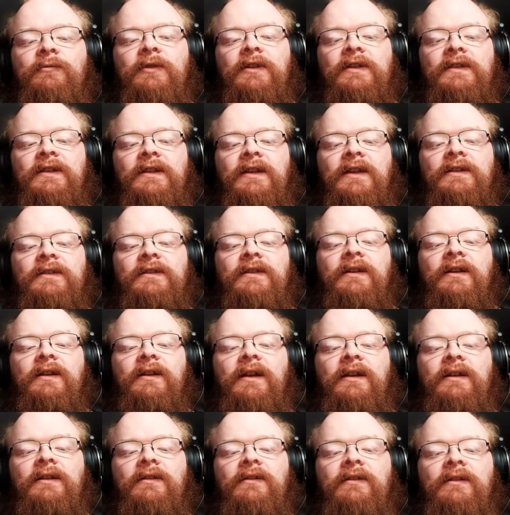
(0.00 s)
because he has to
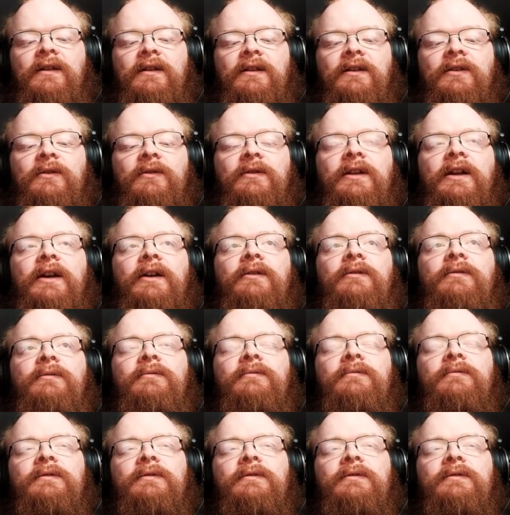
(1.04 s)
connect, then I could go down.